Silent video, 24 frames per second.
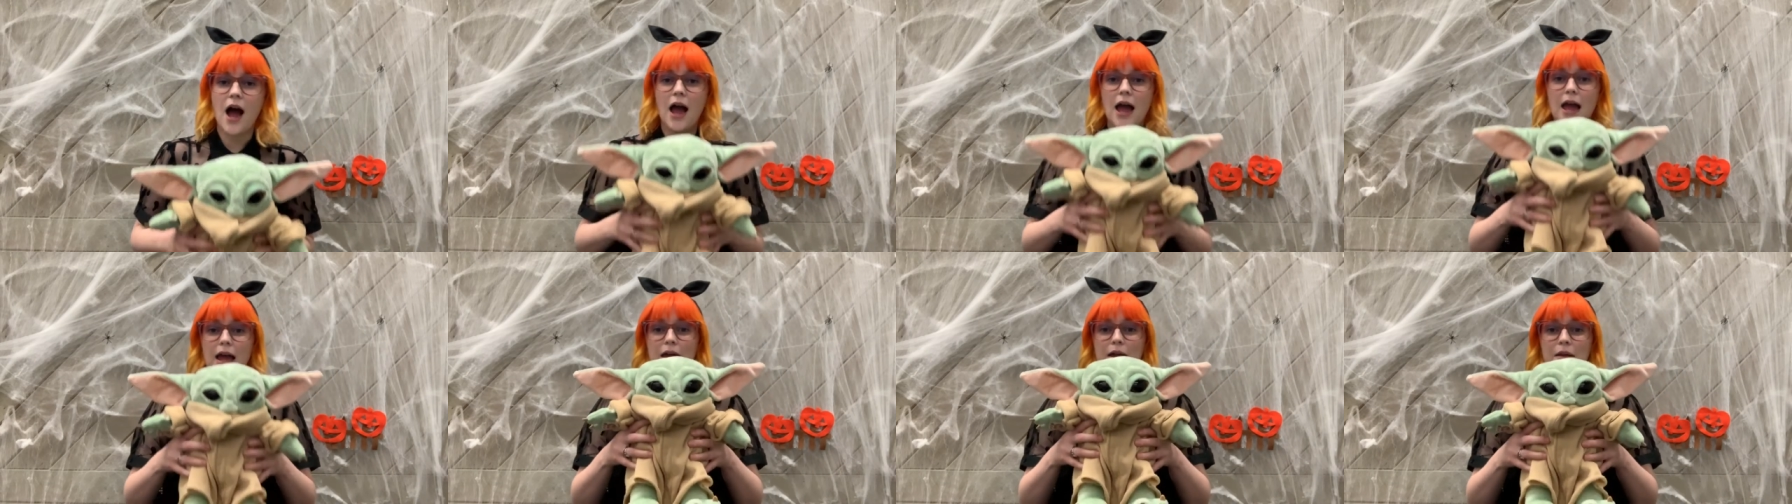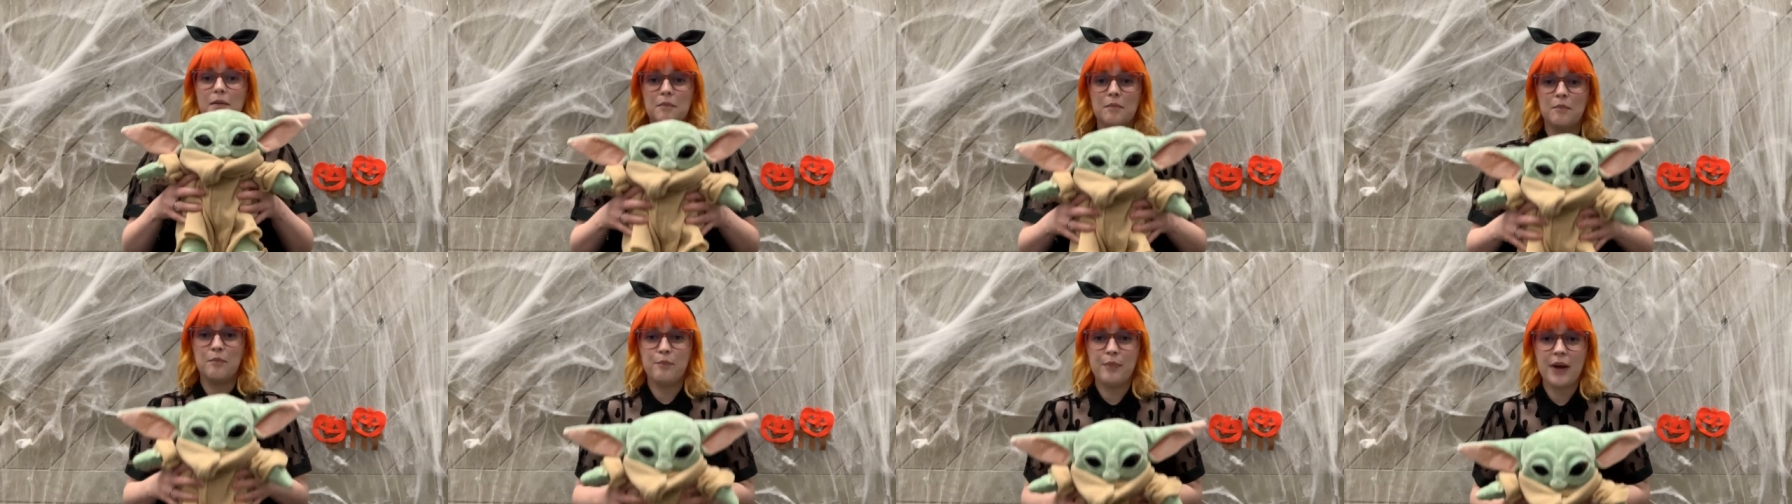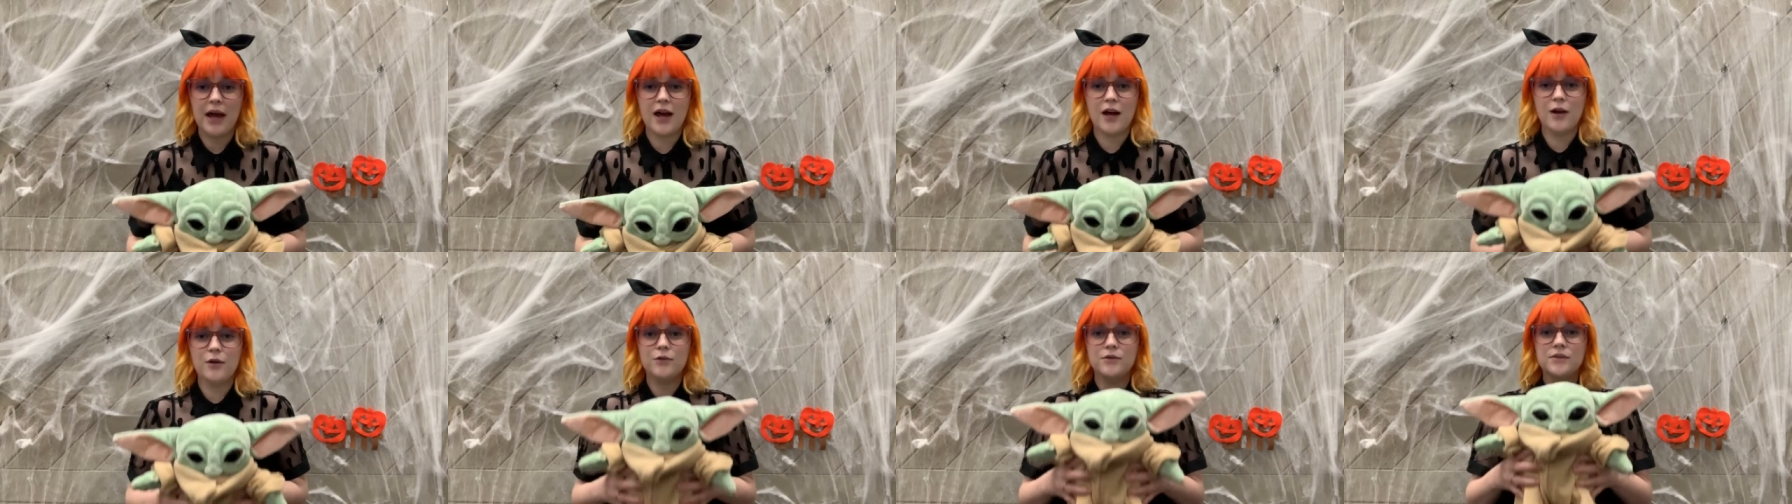and
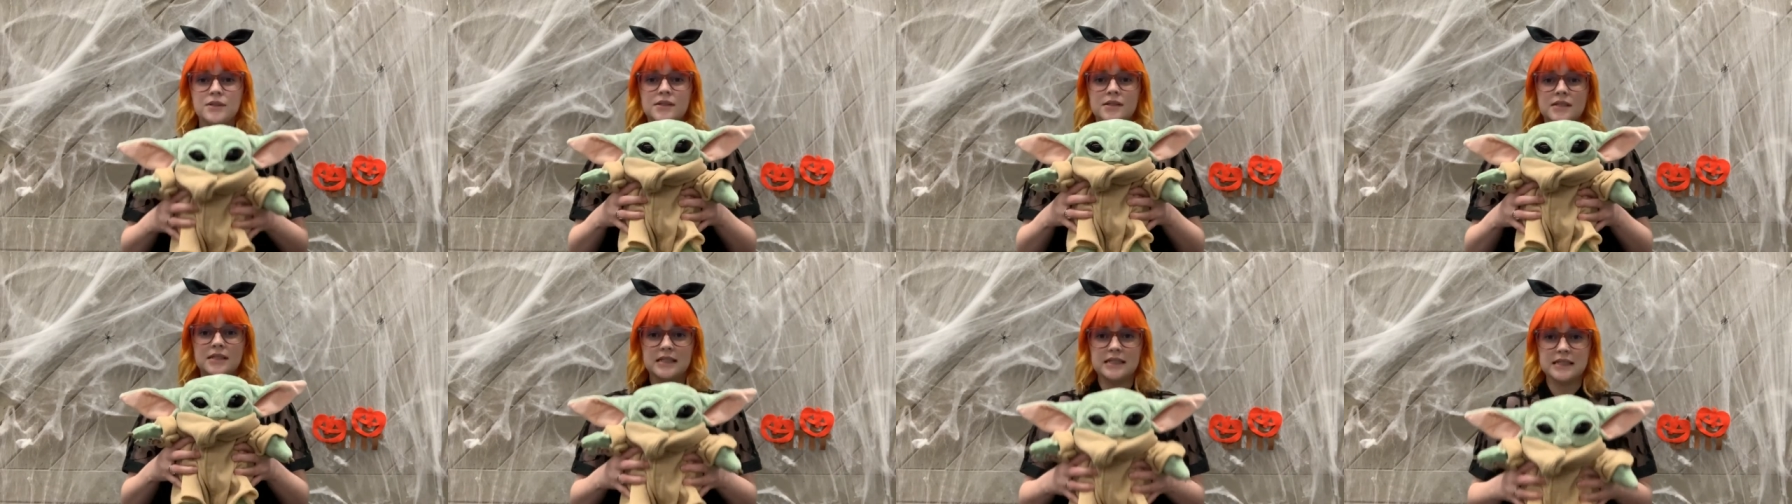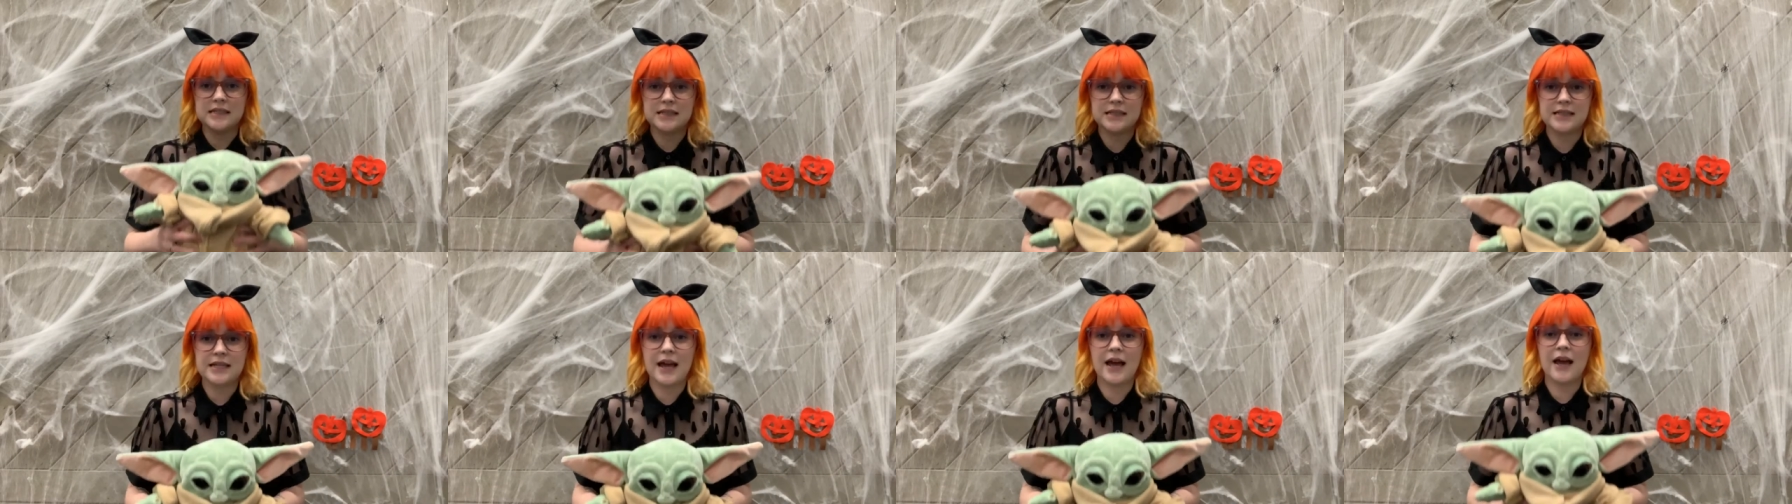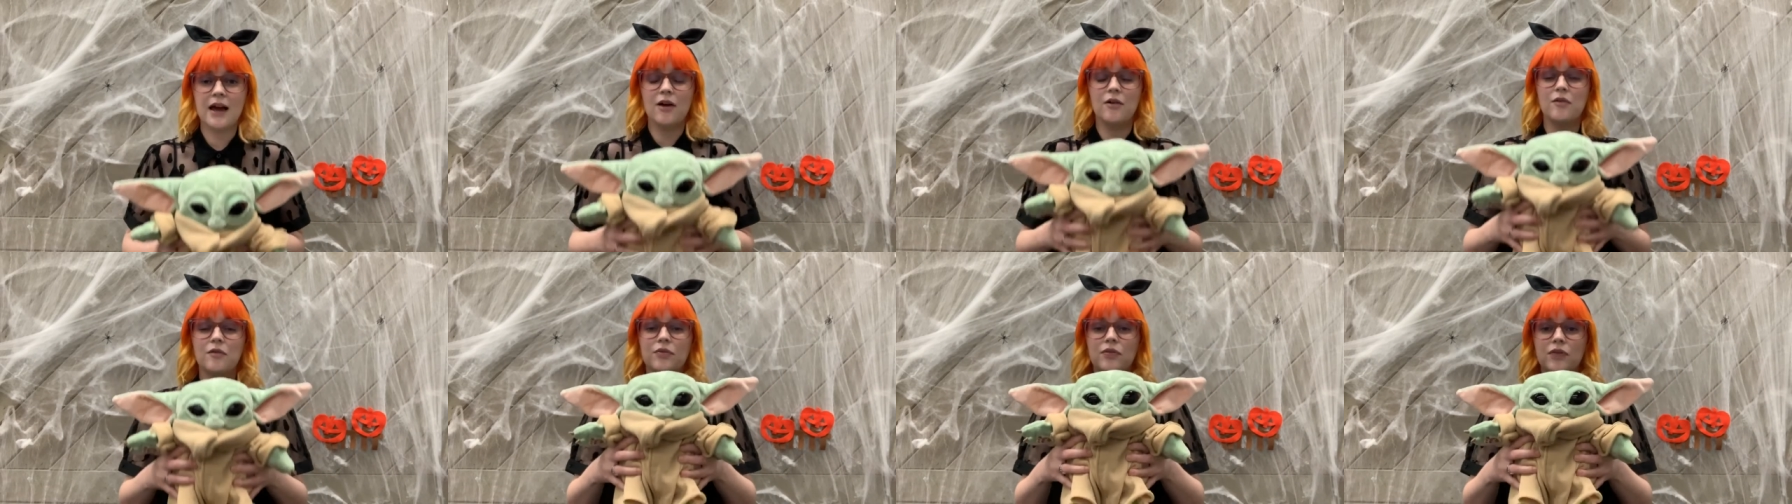bounce it
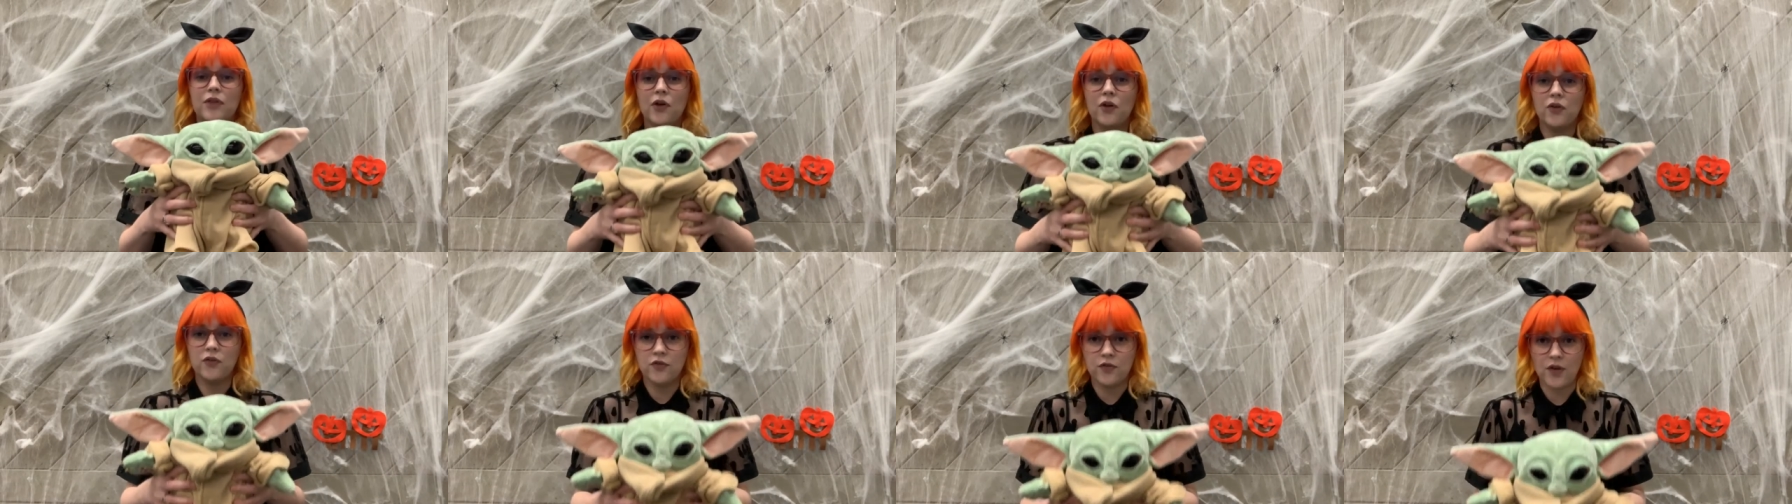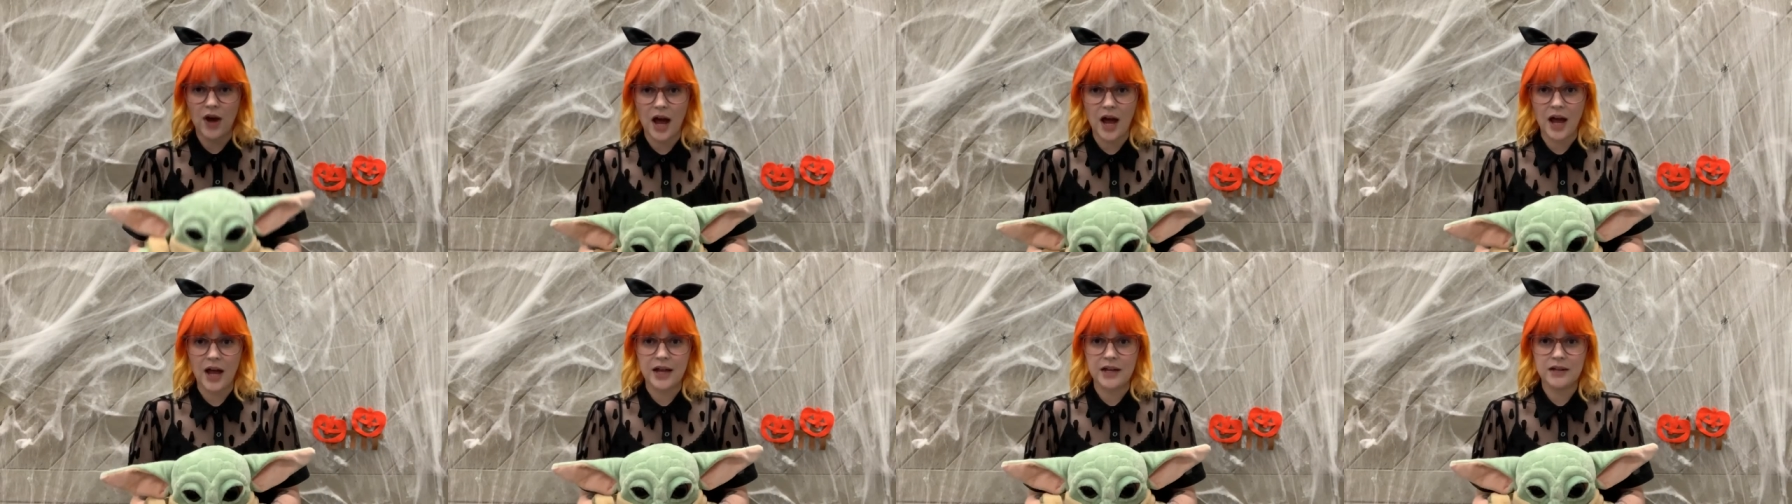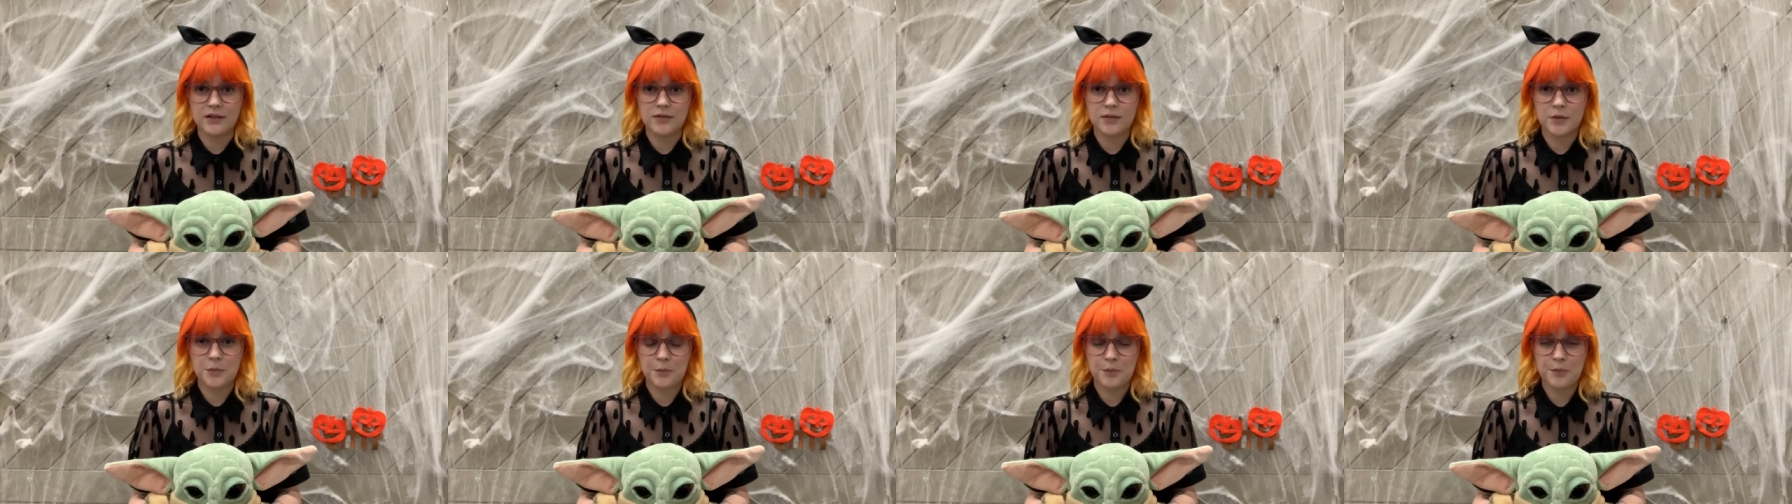down the
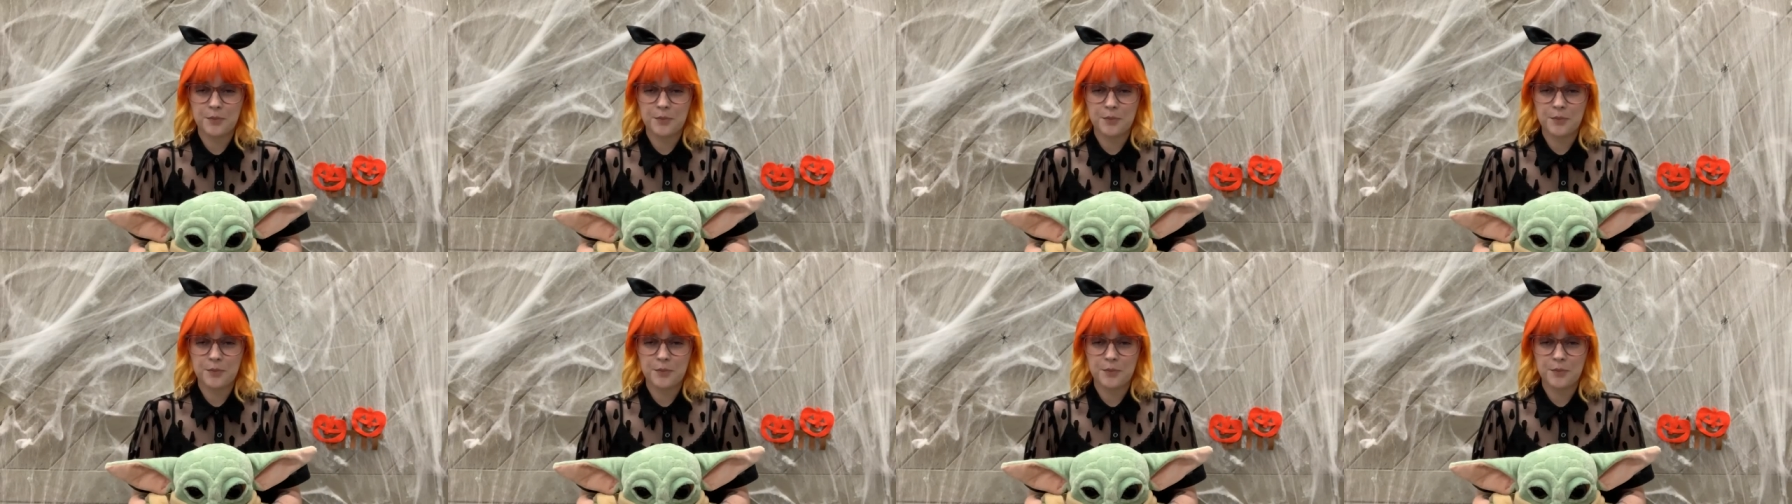vine.